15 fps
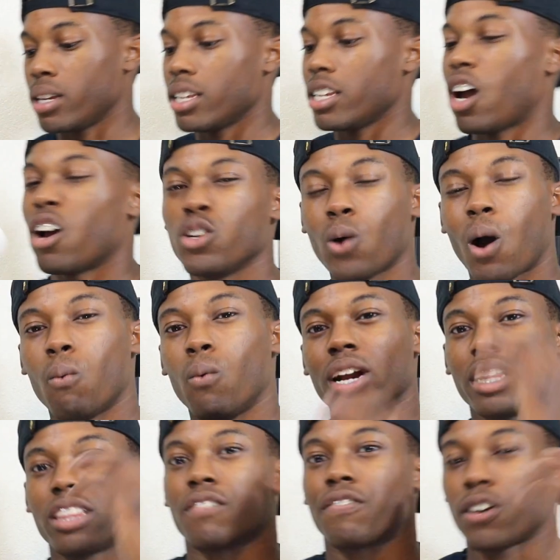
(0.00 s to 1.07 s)
it. Y'all knew I
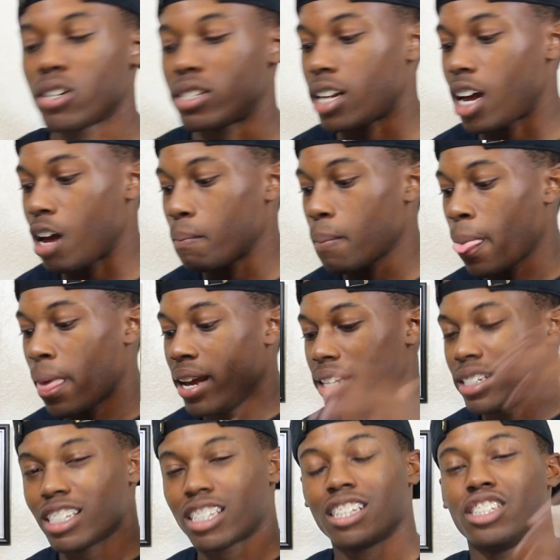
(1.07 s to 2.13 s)
wanted it the first time
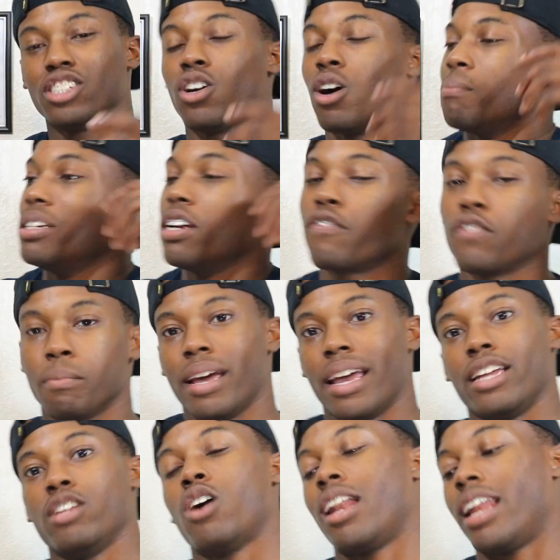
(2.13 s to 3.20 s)
just because, you know, I'm different,
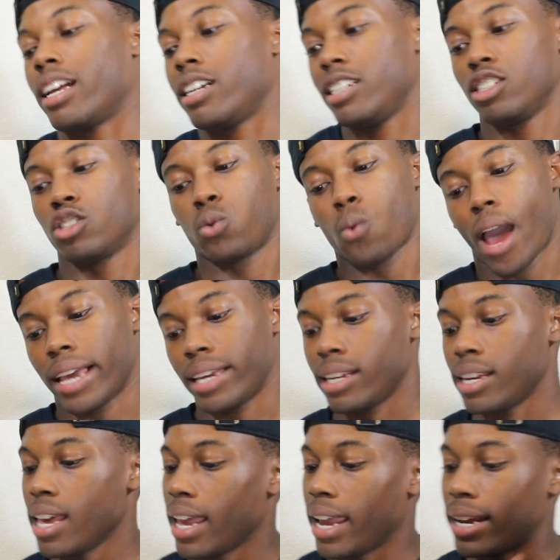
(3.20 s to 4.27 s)
man. You know, I like getting
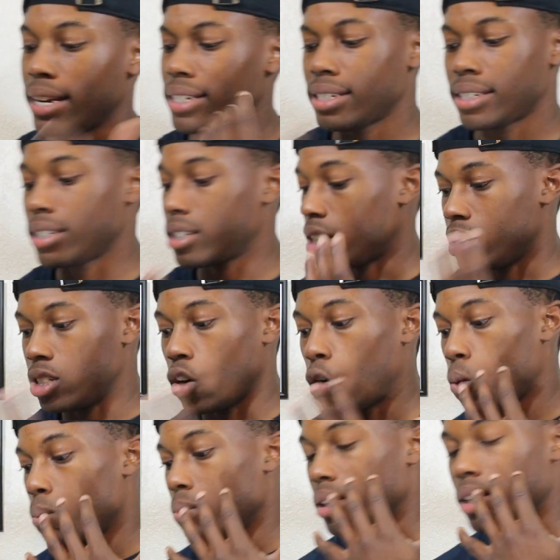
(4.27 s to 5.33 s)
swaggy. And this is just a
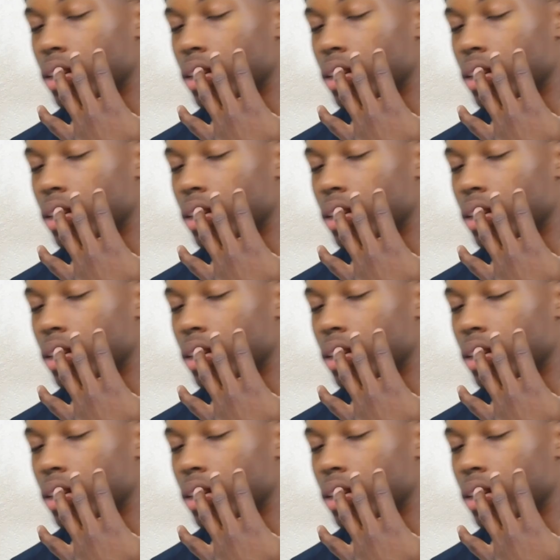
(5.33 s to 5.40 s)
dope,